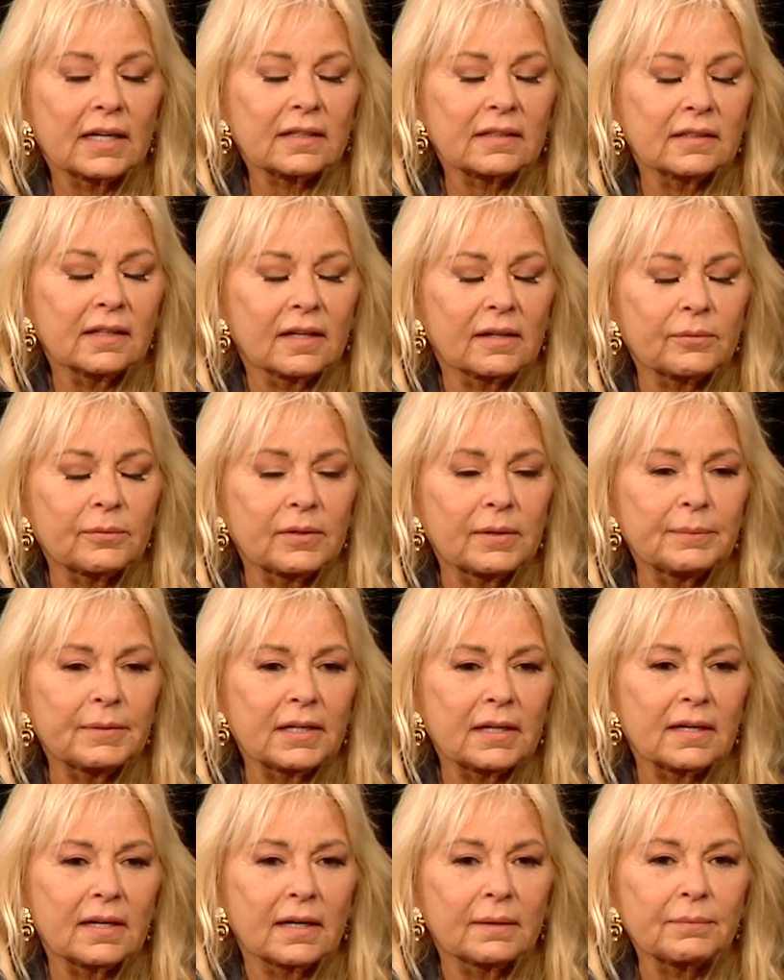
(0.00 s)
like a lot of
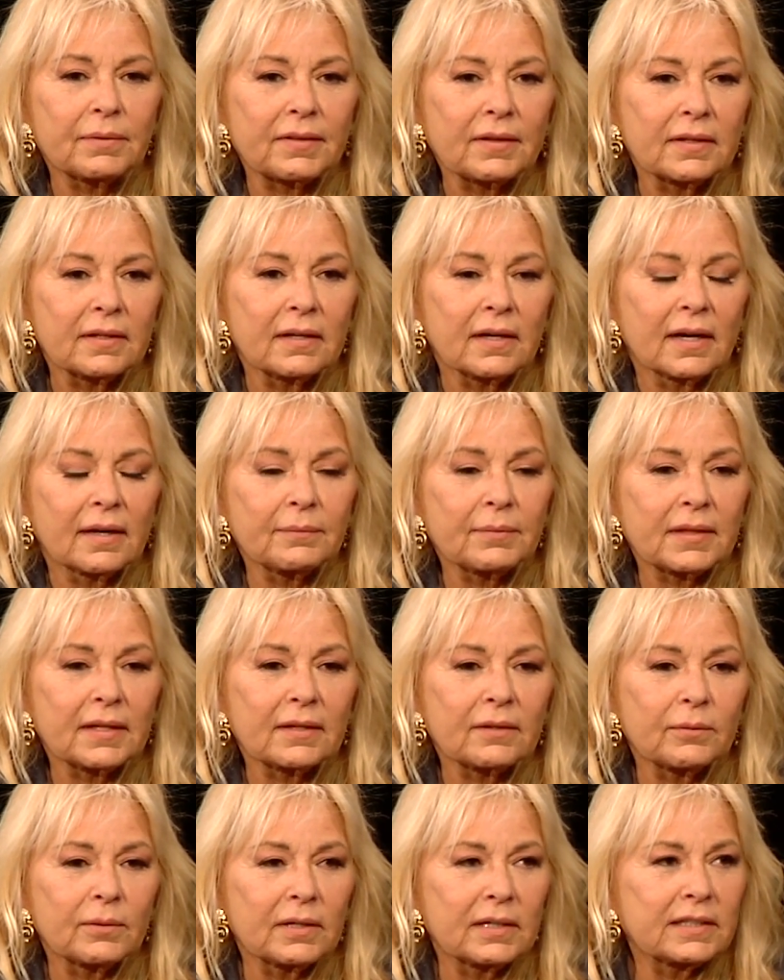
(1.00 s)
women, I'm, th I'm
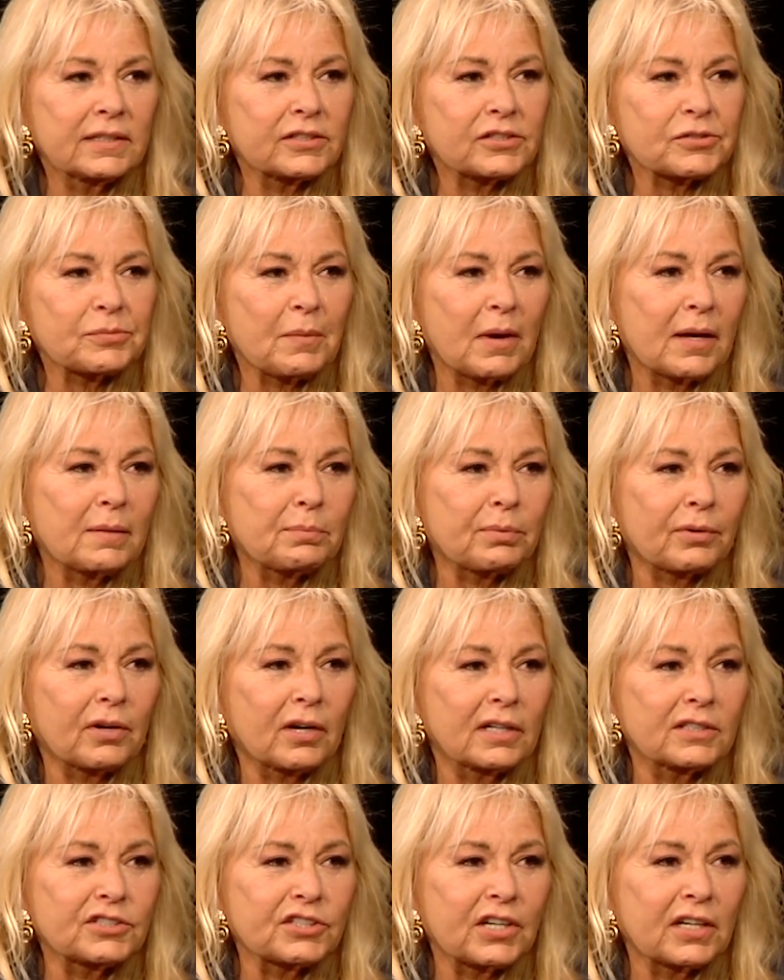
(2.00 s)
thinking, well, here's my
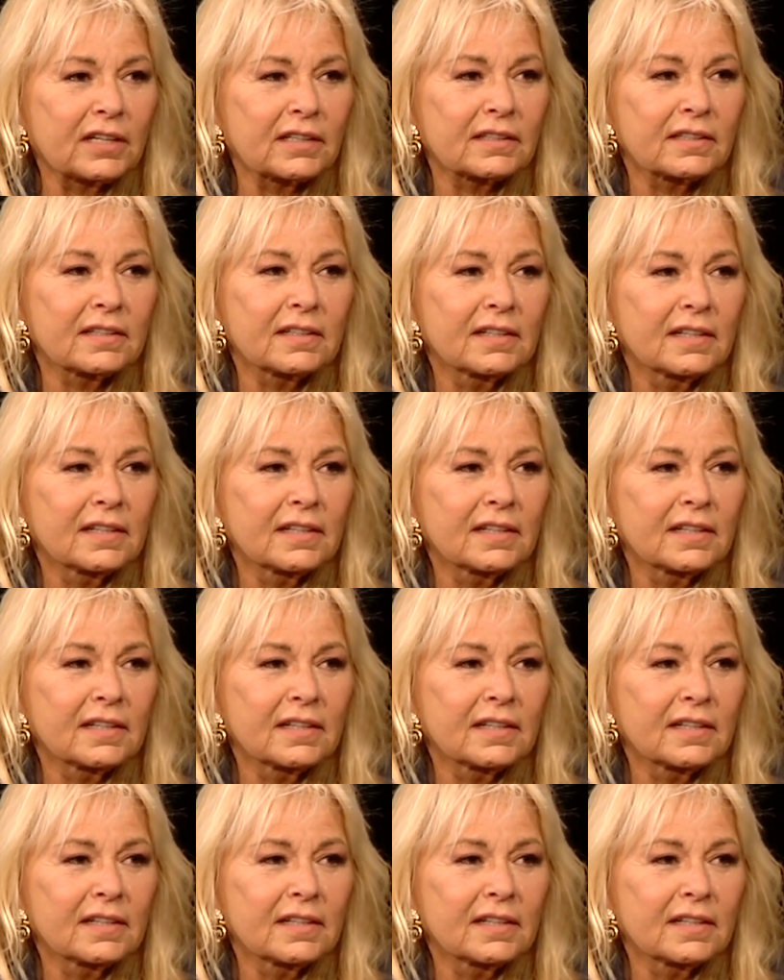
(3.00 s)
project.